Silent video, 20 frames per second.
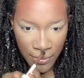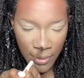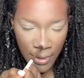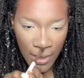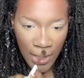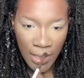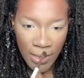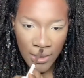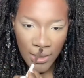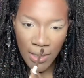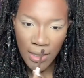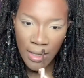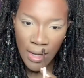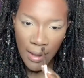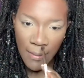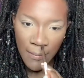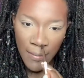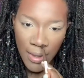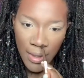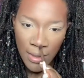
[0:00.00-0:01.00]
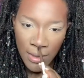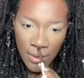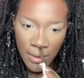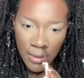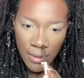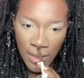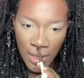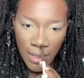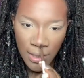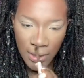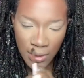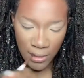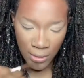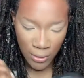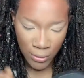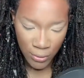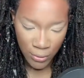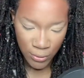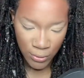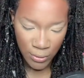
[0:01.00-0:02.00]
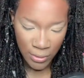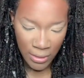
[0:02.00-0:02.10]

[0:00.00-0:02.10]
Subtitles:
And then I make like a little